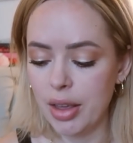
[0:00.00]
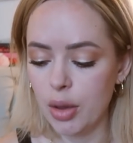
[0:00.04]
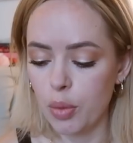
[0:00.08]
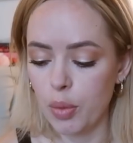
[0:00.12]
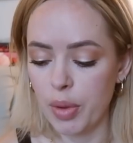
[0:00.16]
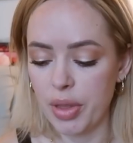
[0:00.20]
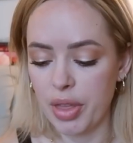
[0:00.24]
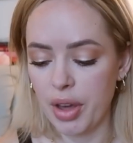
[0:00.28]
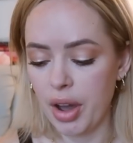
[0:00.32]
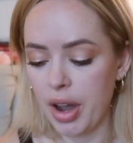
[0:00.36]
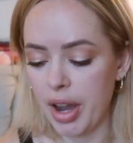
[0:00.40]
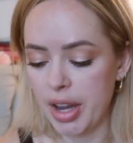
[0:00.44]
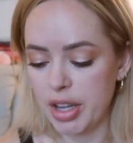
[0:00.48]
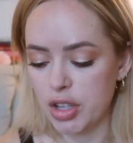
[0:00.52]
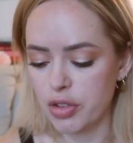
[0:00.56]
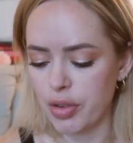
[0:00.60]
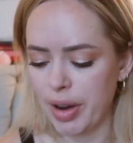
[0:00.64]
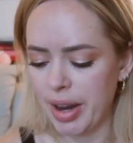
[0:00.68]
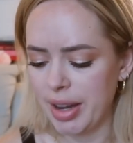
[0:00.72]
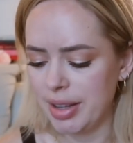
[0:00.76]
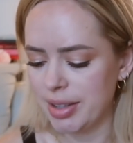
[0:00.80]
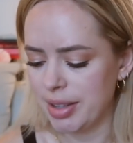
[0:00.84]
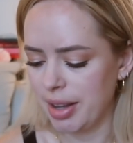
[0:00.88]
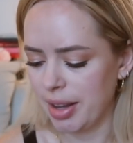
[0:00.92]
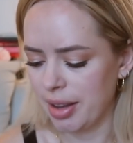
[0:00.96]
with
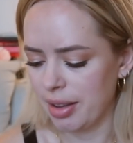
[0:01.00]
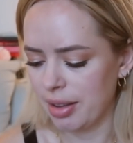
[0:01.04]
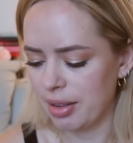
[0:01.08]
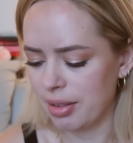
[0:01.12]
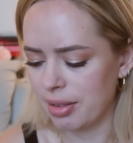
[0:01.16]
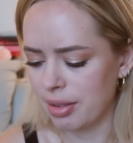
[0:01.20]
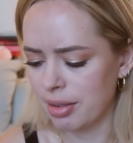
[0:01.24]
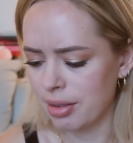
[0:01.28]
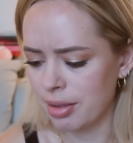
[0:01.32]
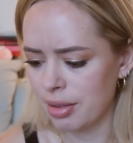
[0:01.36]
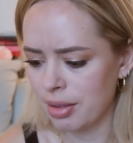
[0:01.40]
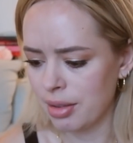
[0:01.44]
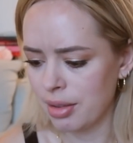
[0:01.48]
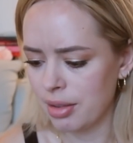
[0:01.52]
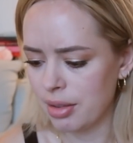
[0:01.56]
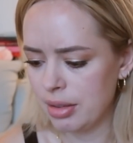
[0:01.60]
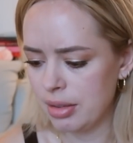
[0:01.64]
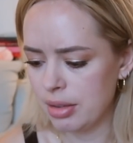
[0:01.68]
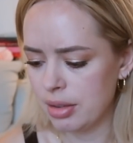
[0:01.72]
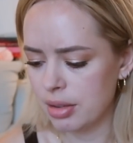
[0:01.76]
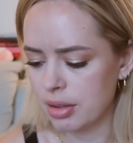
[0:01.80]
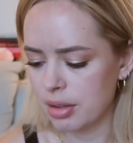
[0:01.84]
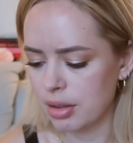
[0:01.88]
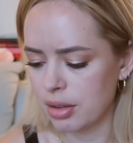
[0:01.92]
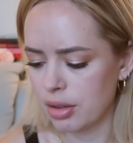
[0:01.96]
hydrating
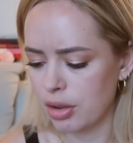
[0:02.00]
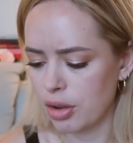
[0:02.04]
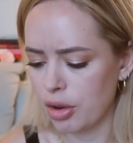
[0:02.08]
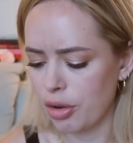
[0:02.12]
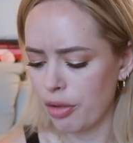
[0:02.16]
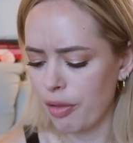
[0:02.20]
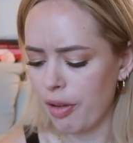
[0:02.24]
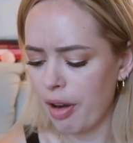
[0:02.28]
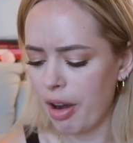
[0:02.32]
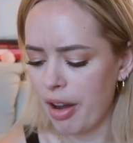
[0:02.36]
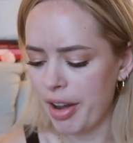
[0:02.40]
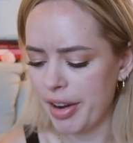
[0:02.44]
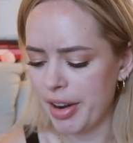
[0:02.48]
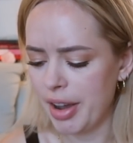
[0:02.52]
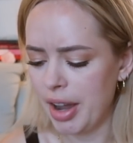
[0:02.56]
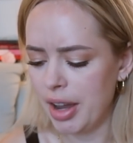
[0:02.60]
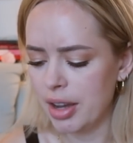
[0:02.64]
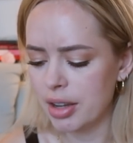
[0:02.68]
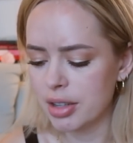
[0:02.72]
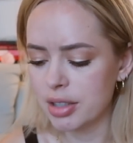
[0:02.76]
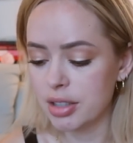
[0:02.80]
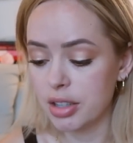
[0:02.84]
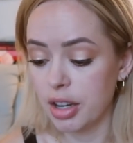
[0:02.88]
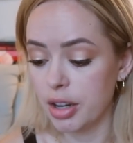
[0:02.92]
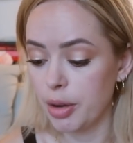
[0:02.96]
guarana.
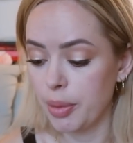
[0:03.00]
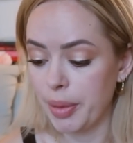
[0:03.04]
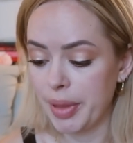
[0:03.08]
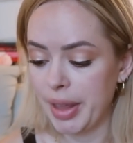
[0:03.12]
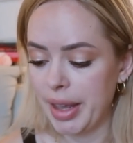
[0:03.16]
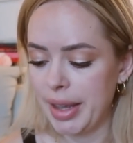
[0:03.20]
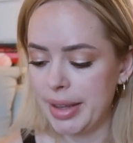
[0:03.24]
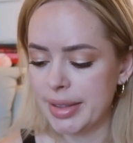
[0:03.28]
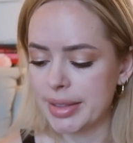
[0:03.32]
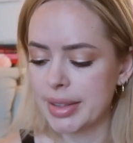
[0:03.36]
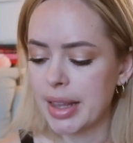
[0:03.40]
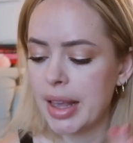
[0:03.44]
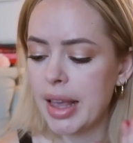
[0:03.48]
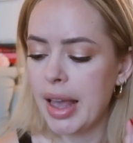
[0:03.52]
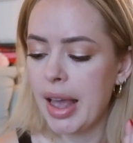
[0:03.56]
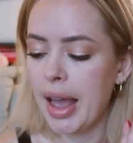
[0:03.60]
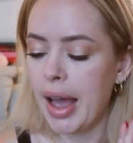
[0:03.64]
Don't know what that is.